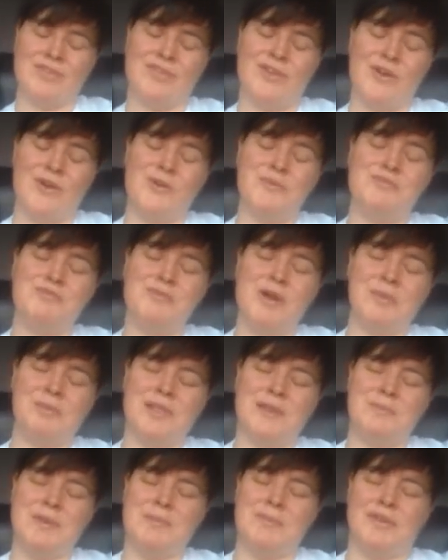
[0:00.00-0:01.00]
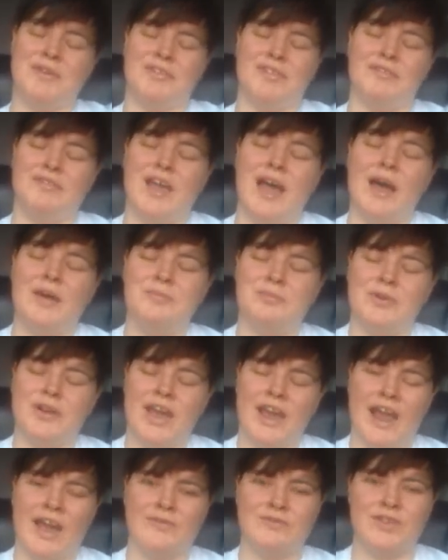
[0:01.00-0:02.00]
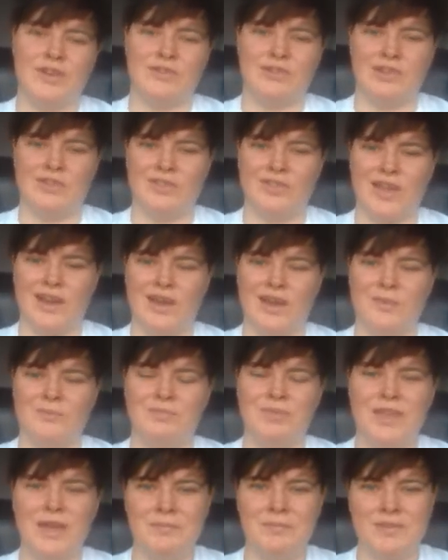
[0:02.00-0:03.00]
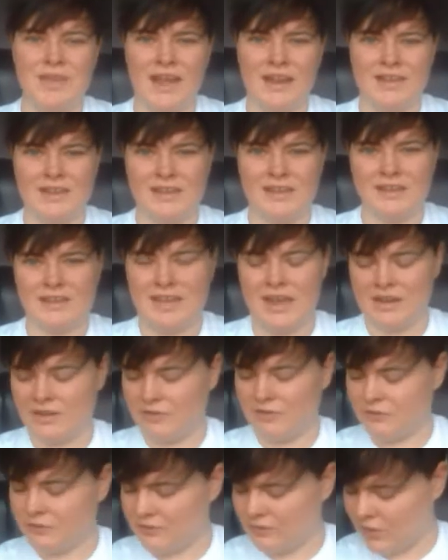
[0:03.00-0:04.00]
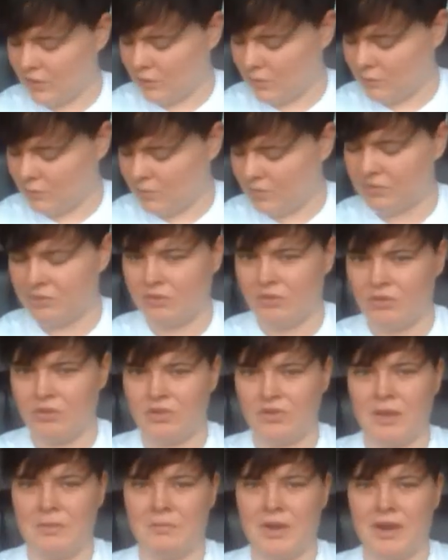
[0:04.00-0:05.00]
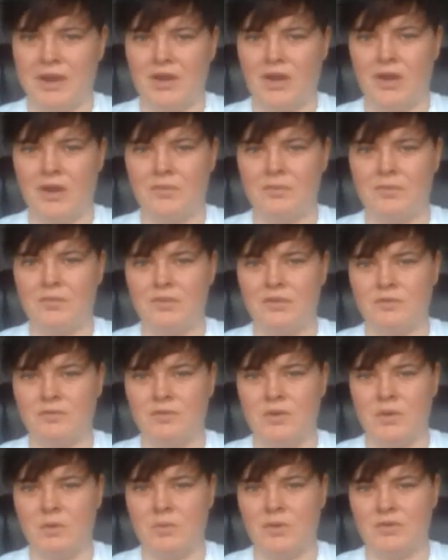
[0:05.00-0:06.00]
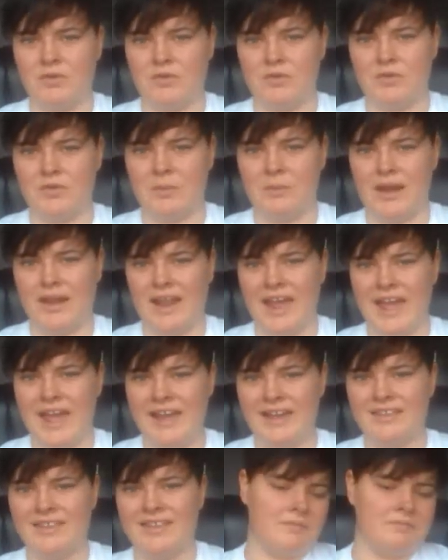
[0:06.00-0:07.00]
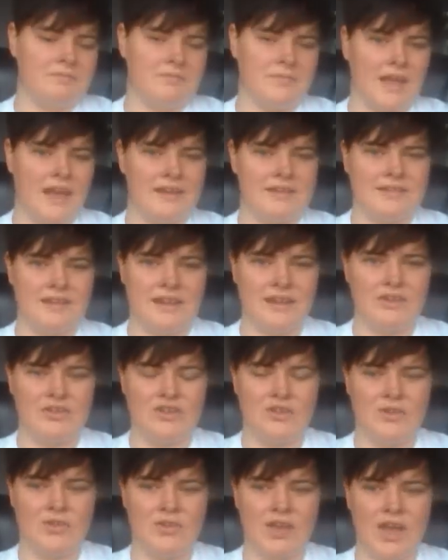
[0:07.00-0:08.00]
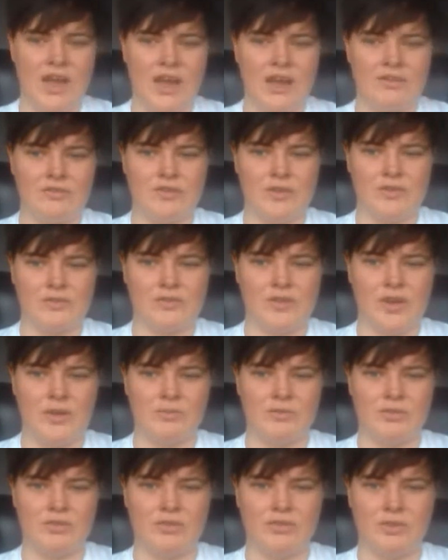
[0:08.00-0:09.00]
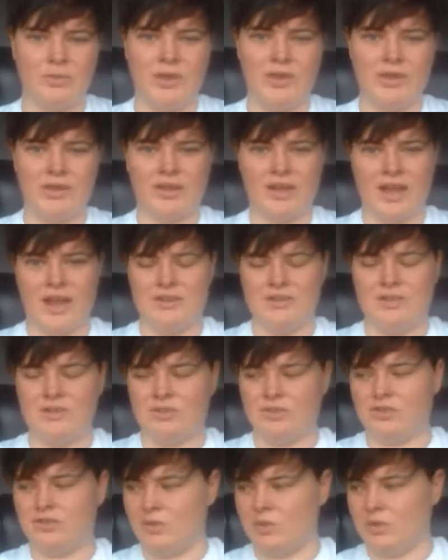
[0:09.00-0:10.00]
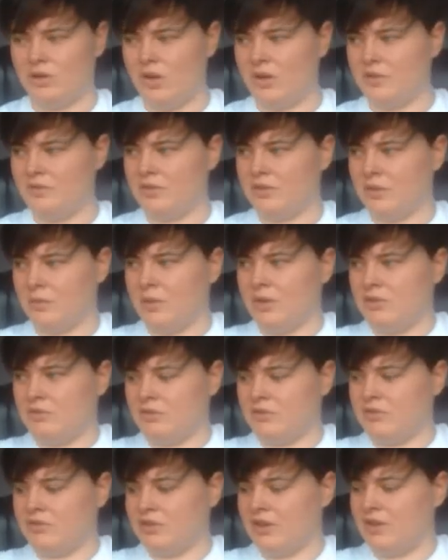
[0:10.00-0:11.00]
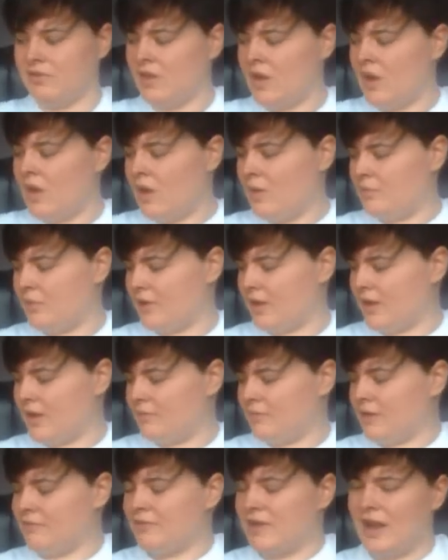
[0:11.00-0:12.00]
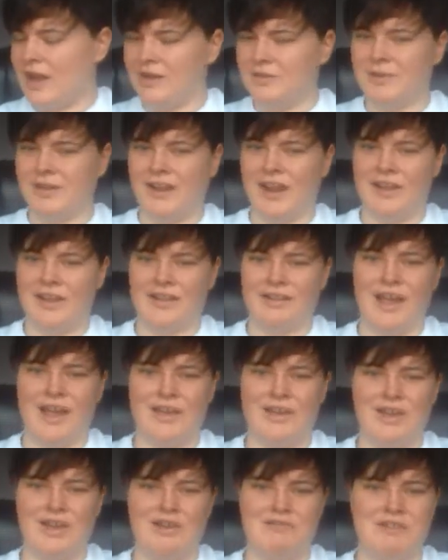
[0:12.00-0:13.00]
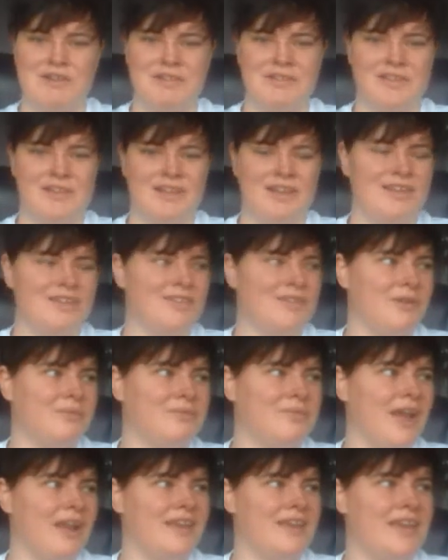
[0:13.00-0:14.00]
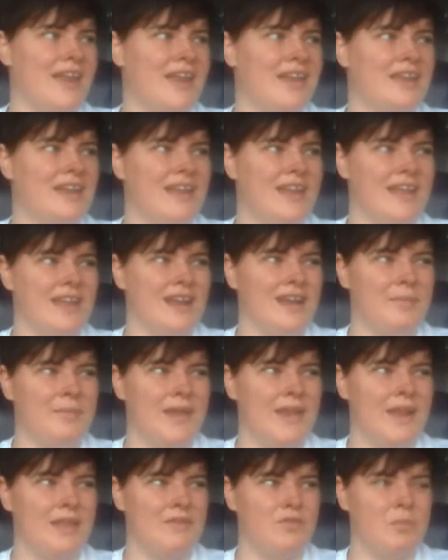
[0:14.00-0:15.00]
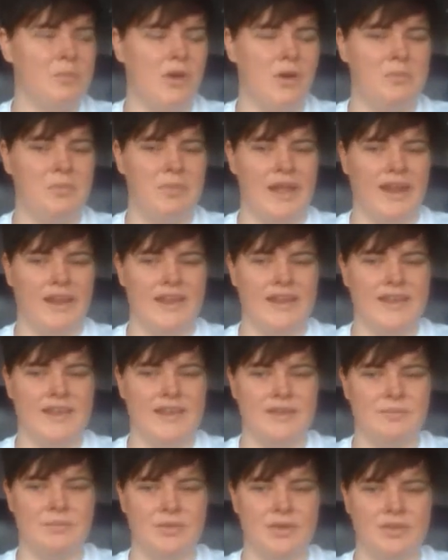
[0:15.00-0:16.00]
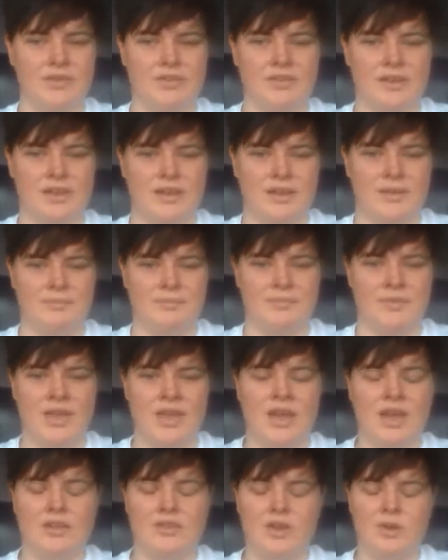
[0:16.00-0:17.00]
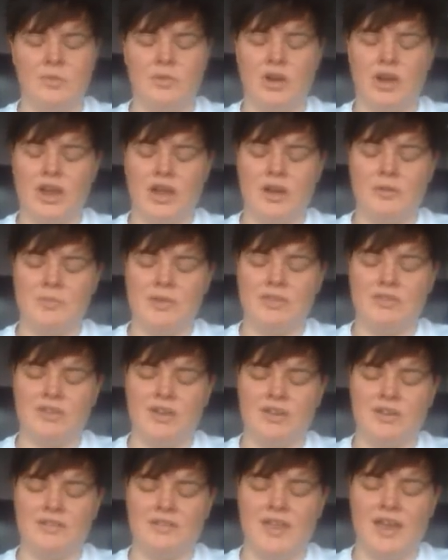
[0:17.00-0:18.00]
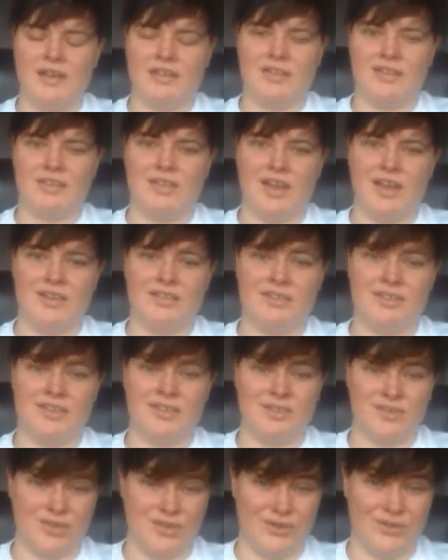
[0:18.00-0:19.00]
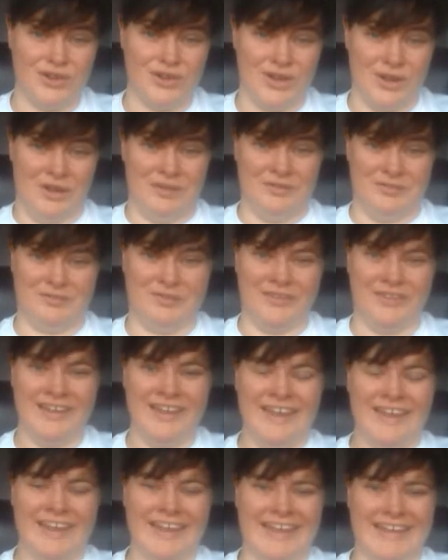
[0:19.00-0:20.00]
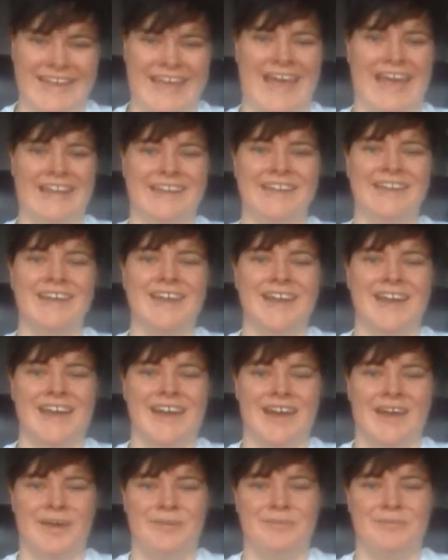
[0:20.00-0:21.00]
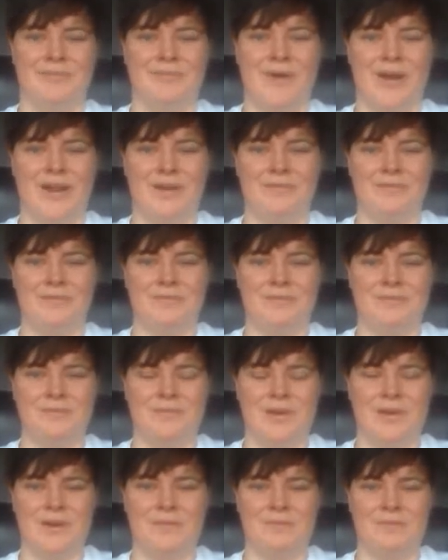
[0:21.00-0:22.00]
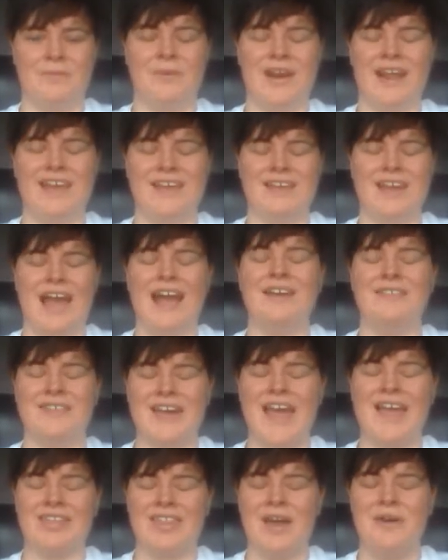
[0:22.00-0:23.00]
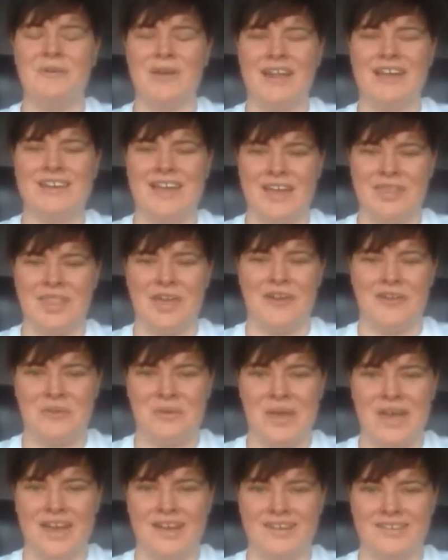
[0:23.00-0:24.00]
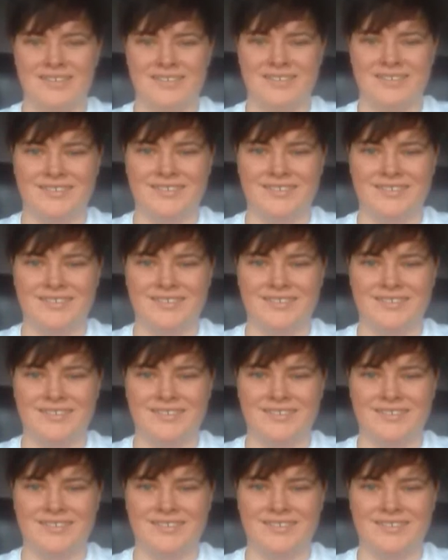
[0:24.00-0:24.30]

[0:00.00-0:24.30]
so it'll probably be because of that. But I have noticed that I'm getting a few muscles in my arms and a few muscles in my legs. I did used to have a firm stomach. I used to do a lot of stomach crunches, but I've kind of been letting that go recently, so I'm kind of getting a little bit of a pot belly. But don't worry, I'll be starting the exercise soon enough again. I'll get there when I get there. Okay.